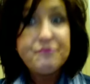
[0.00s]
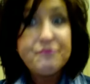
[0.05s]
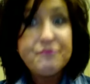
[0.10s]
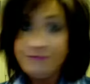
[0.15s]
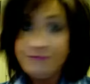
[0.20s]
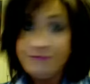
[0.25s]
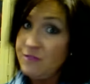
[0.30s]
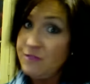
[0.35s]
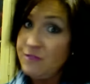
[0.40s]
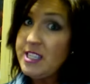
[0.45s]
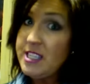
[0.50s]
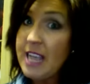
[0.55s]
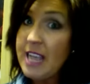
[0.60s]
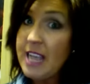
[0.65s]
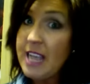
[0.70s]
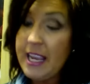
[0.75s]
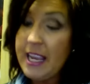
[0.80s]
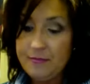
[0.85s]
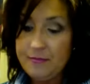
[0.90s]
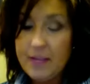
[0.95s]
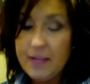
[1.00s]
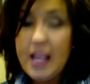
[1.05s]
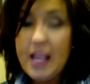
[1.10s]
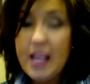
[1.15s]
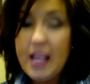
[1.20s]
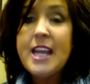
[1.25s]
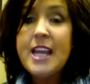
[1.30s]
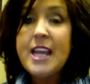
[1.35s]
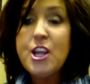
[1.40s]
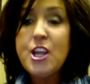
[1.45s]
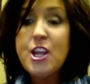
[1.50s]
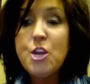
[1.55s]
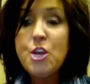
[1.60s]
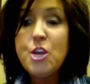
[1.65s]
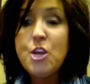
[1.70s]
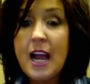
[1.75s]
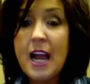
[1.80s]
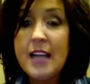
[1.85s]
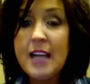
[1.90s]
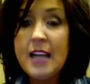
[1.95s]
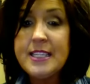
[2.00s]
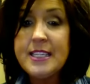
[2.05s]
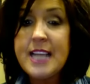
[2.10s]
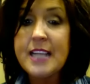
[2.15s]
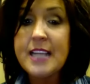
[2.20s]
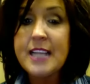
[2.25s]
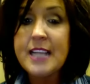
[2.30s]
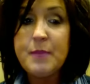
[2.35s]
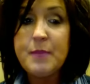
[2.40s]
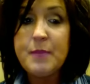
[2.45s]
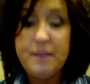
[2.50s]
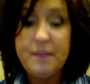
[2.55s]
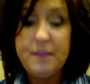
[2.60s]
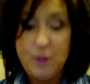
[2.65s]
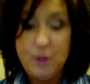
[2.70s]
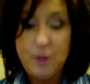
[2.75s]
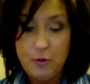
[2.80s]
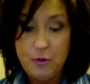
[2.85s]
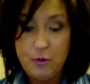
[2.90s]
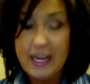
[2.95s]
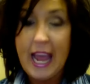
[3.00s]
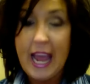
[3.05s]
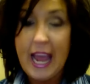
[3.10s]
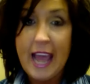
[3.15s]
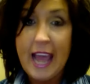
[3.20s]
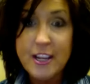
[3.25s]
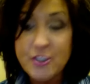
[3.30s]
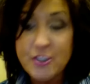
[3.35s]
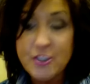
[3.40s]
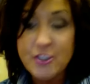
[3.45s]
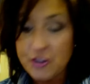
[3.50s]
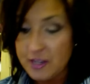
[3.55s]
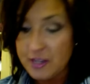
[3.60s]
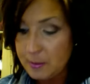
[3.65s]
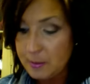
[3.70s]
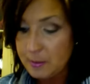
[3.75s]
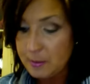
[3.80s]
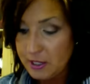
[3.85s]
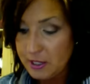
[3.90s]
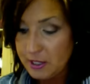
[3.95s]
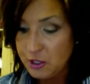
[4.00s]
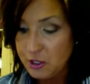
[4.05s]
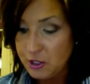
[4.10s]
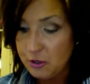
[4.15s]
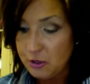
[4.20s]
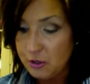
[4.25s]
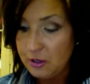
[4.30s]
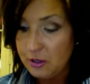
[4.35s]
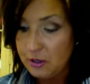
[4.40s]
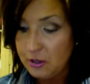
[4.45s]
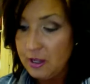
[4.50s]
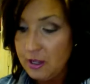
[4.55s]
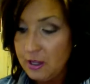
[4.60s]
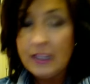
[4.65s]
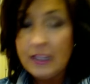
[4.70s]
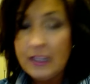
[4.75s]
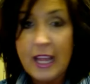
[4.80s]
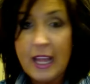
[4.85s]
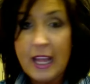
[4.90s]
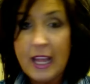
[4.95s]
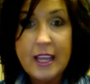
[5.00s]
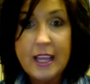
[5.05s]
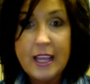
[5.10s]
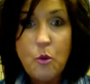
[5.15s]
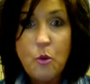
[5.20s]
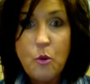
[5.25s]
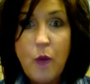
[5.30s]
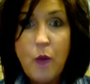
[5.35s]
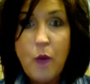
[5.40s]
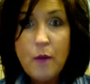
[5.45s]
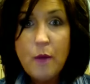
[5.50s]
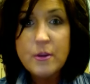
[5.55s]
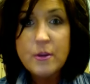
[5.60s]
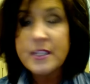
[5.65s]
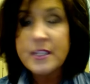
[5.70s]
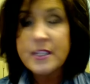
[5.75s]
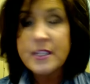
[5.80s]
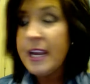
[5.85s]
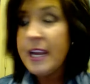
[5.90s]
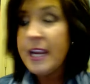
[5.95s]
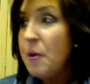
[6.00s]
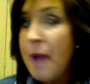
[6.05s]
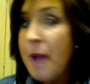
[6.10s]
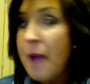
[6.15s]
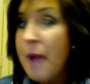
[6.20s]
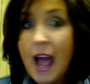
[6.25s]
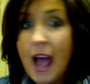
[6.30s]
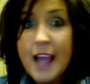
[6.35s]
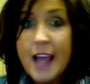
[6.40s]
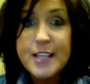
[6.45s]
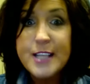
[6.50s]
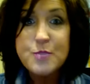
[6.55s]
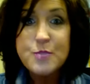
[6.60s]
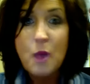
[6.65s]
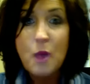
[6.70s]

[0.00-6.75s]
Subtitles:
Just saying. Now you can contact me if you need extra special, like, well, here are my eyes, what